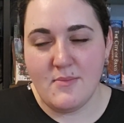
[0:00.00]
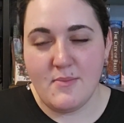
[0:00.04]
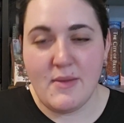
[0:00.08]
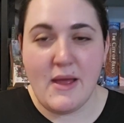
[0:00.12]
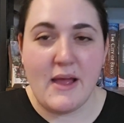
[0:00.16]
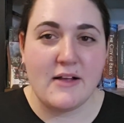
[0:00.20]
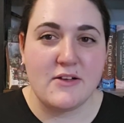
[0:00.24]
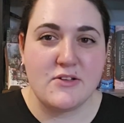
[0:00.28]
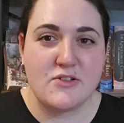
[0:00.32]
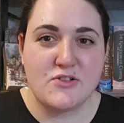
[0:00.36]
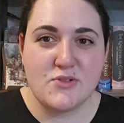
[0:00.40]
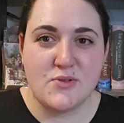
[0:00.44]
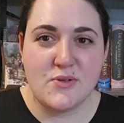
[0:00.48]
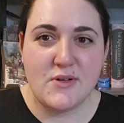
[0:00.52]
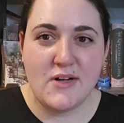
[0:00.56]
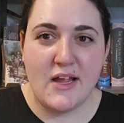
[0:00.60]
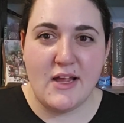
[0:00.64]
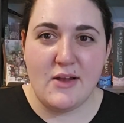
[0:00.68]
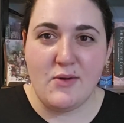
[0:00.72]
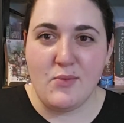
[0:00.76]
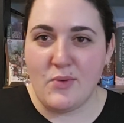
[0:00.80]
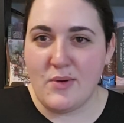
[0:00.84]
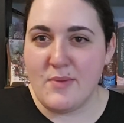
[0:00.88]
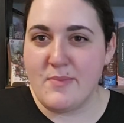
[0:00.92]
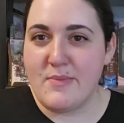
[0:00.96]

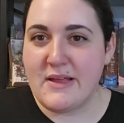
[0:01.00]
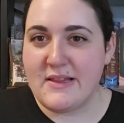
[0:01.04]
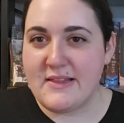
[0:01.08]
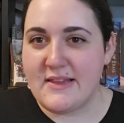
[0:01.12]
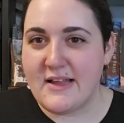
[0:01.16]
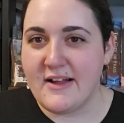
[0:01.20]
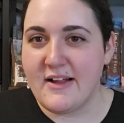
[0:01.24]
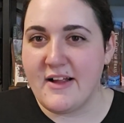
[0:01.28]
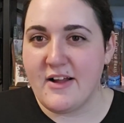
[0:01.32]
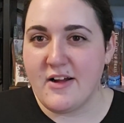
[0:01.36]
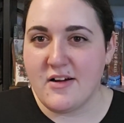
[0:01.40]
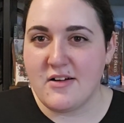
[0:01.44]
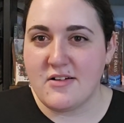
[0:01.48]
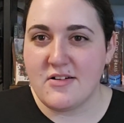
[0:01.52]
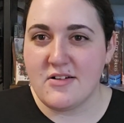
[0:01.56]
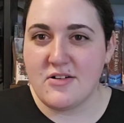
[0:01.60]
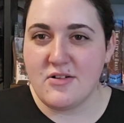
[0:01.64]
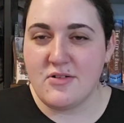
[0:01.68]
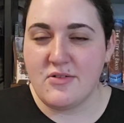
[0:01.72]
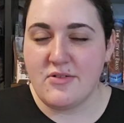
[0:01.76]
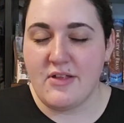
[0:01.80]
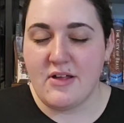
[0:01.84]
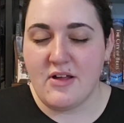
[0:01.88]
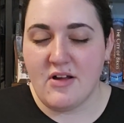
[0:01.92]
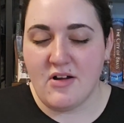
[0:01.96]
backstory and what made that
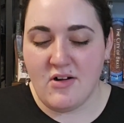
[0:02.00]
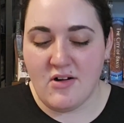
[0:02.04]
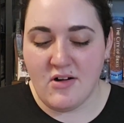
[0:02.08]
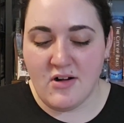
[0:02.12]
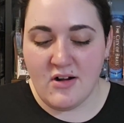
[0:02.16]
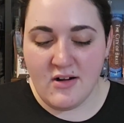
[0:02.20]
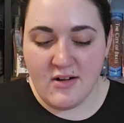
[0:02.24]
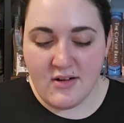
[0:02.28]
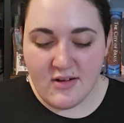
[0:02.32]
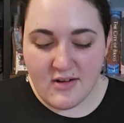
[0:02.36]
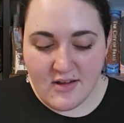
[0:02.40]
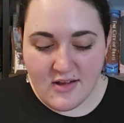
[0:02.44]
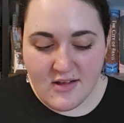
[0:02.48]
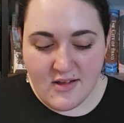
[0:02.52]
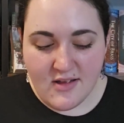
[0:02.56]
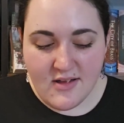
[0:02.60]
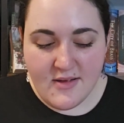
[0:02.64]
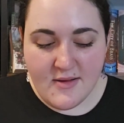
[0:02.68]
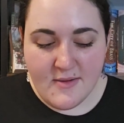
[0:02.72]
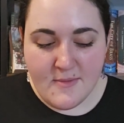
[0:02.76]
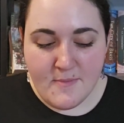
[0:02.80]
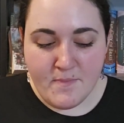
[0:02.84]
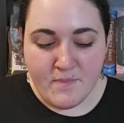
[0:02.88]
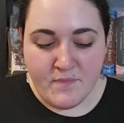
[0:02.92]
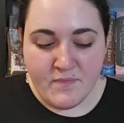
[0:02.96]
character who they are.
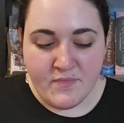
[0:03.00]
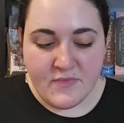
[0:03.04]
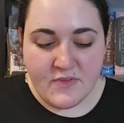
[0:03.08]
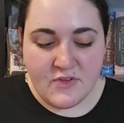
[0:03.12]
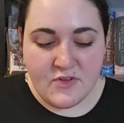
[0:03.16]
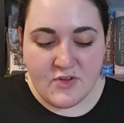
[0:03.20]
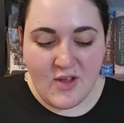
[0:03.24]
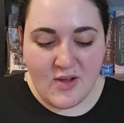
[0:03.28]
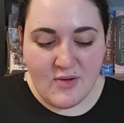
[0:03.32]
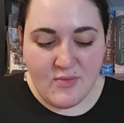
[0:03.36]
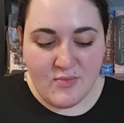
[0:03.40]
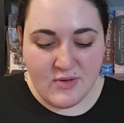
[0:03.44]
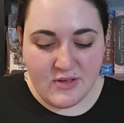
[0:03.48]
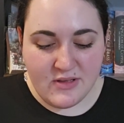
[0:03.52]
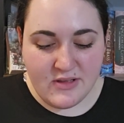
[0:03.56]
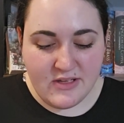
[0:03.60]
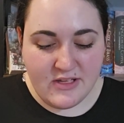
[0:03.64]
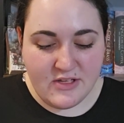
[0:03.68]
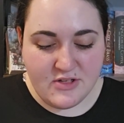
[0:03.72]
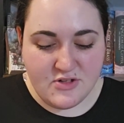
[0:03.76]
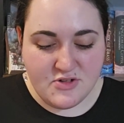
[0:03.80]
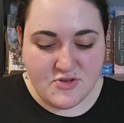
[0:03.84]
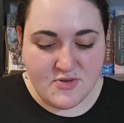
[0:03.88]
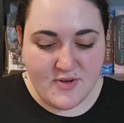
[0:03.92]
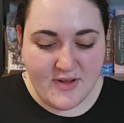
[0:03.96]
So I
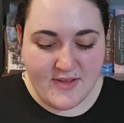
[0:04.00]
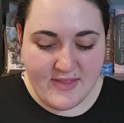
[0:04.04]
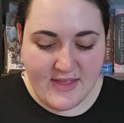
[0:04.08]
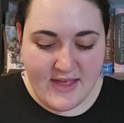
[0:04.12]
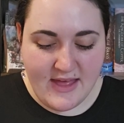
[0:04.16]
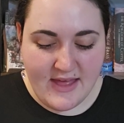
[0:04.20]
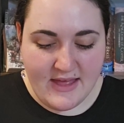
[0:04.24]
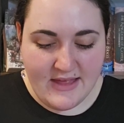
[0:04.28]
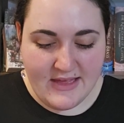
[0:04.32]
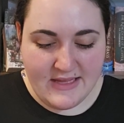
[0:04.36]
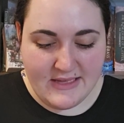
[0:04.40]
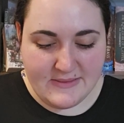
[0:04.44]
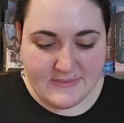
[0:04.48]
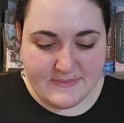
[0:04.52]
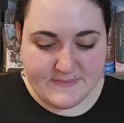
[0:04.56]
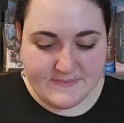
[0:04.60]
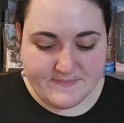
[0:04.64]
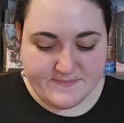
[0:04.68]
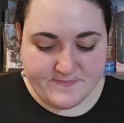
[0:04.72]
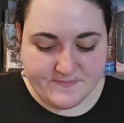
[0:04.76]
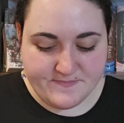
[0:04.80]
really enjoyed that.